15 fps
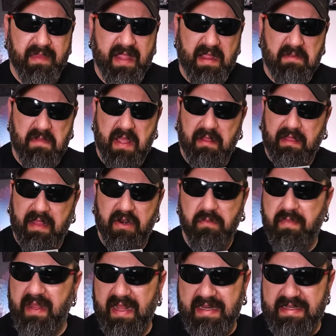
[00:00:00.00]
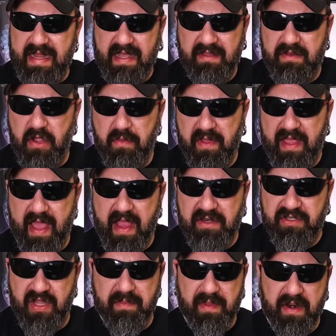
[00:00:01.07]
like a little bit of death doom
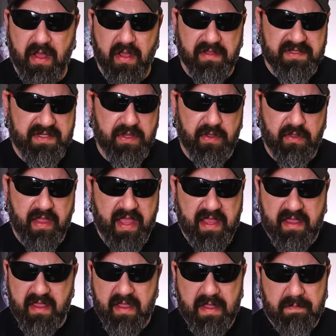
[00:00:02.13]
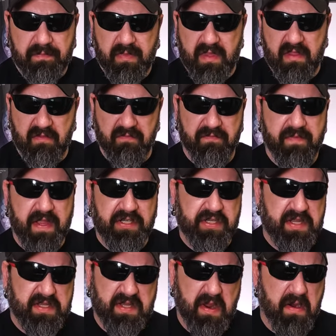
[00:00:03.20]
occasionally, but also like you know,
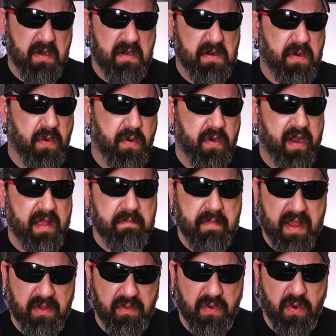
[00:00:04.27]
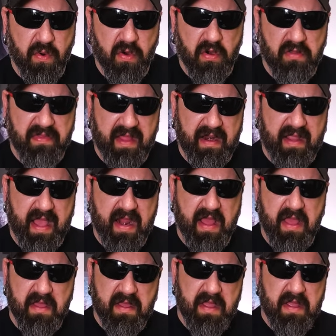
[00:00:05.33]
vicious hardcore and metalcore that kind
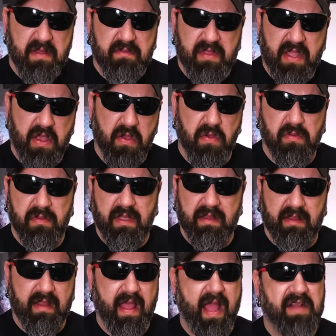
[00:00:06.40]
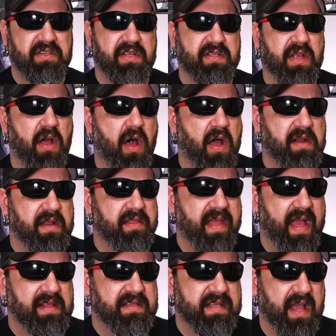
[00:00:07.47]
of you know, latches on to
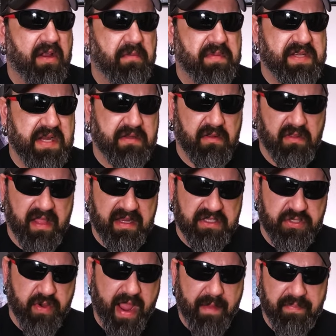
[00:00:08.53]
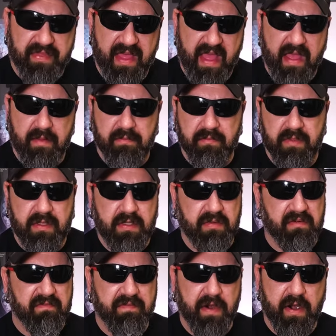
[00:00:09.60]
that sound in particular, like Trap Them,
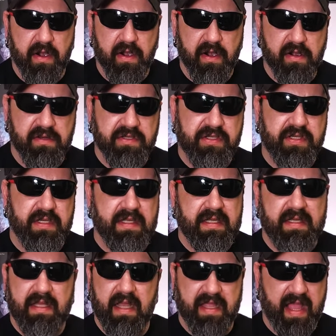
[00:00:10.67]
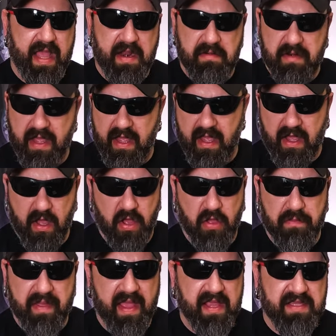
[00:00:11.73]
Converge. Again, uh,
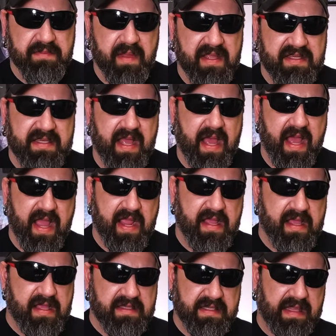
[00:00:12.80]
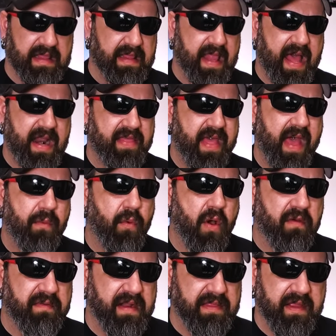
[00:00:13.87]
All Pigs Must Die. There's a lot of that
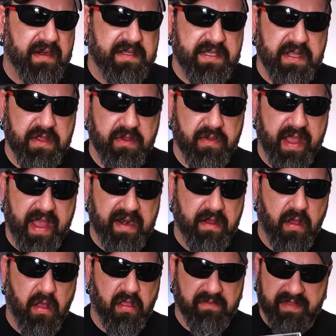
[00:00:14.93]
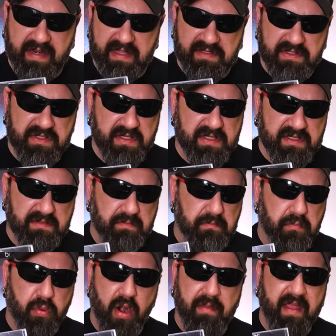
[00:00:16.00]
woven in there too, and all of it is just
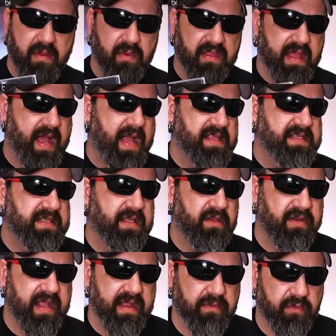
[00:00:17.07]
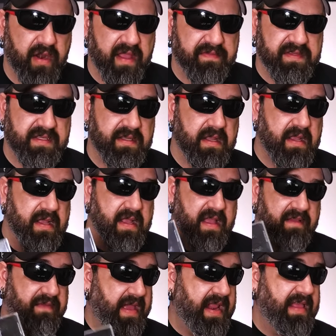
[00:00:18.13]
brimming with hostility and riffs.
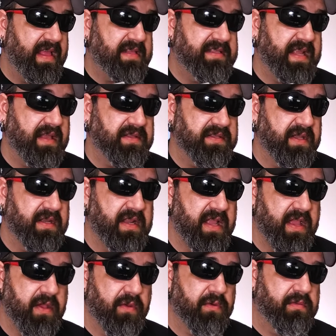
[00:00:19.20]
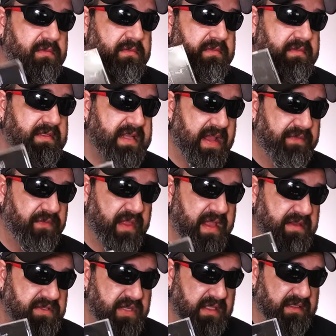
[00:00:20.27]
If any of that sounds good to you,
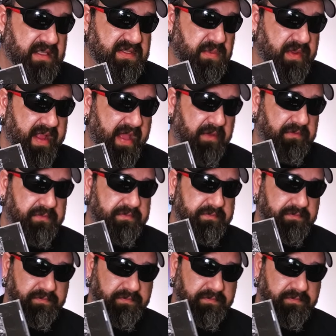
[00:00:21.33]
definitely check this one out.